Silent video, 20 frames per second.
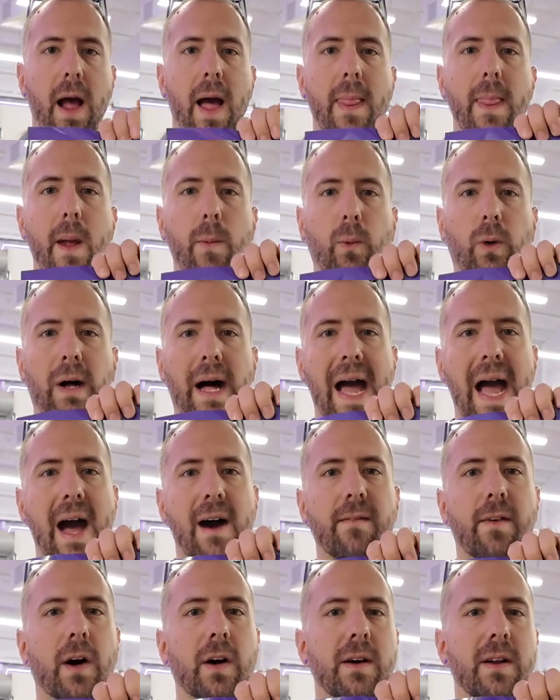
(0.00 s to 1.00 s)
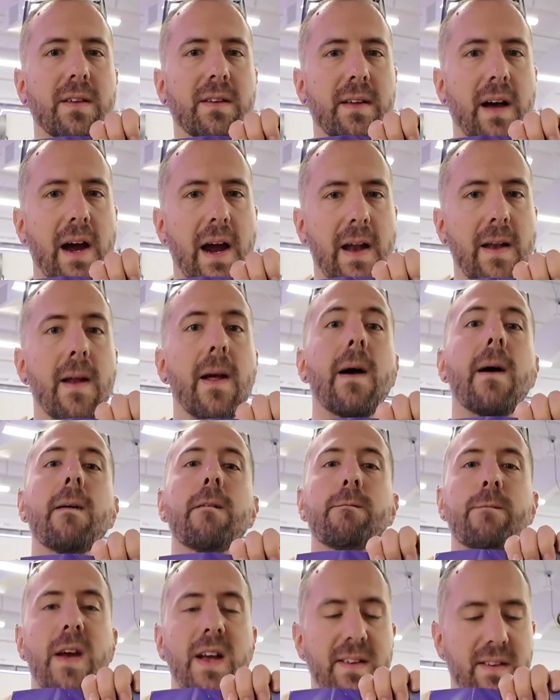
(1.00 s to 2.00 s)
and then we'll have our design
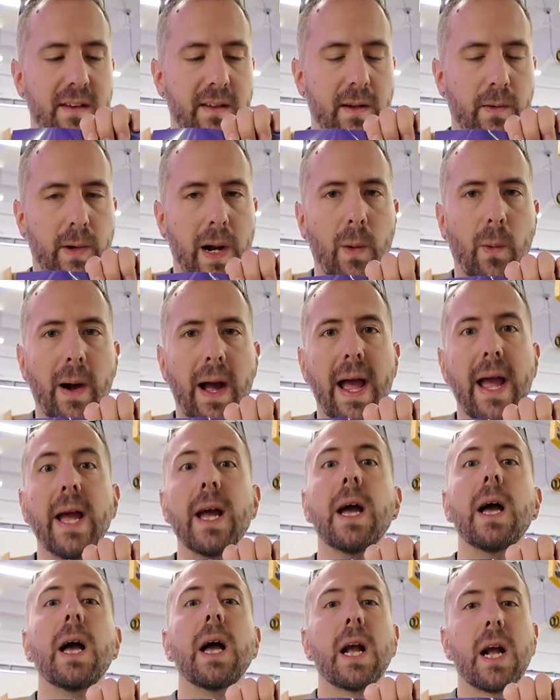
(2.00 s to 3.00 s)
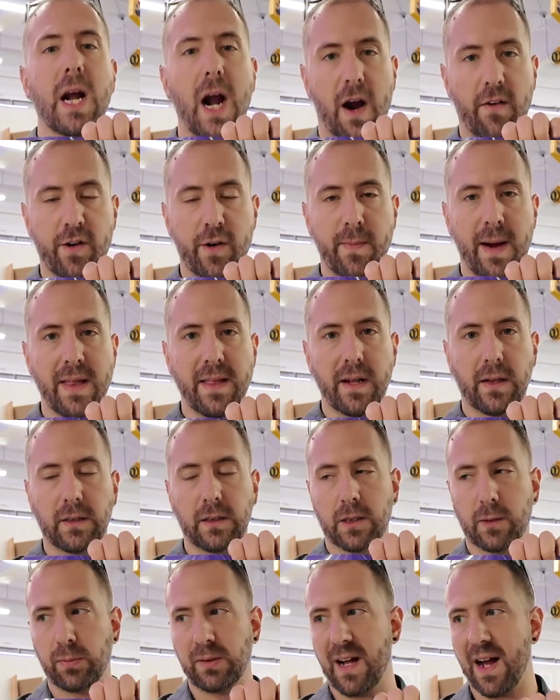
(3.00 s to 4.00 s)
facing the right way, covered by the
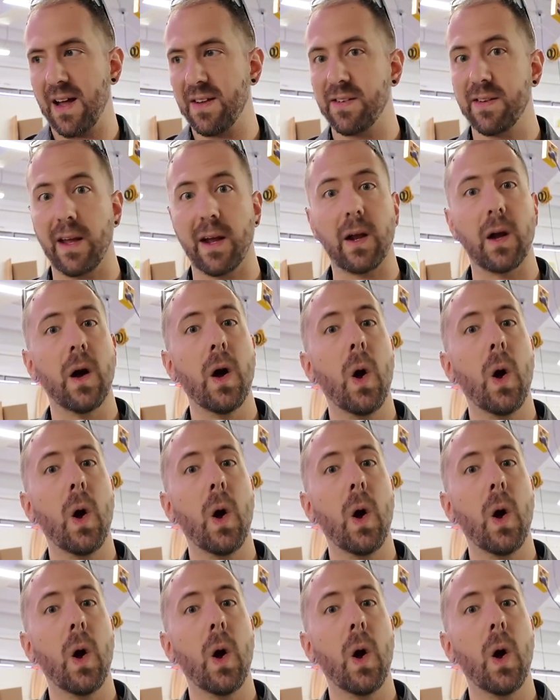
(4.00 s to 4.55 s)
clear plastic.